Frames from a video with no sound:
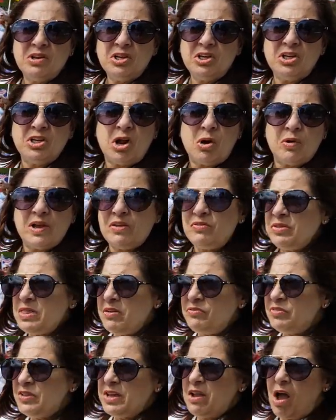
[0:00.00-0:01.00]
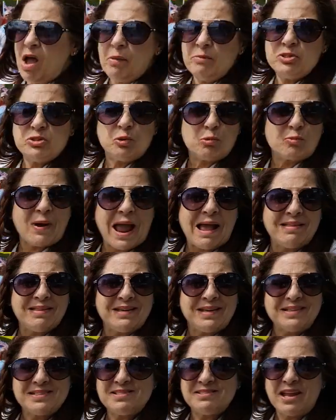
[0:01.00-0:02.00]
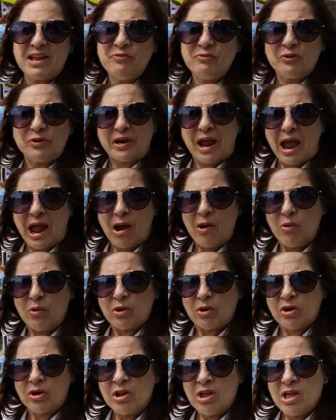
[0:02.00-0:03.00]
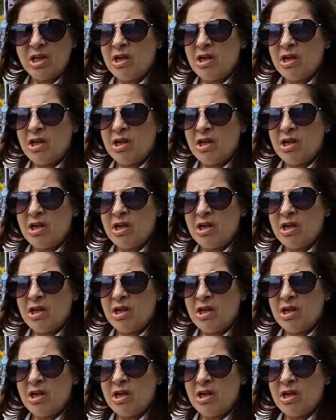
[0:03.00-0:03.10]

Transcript: You know, even if they come to a rally and stay for an hour,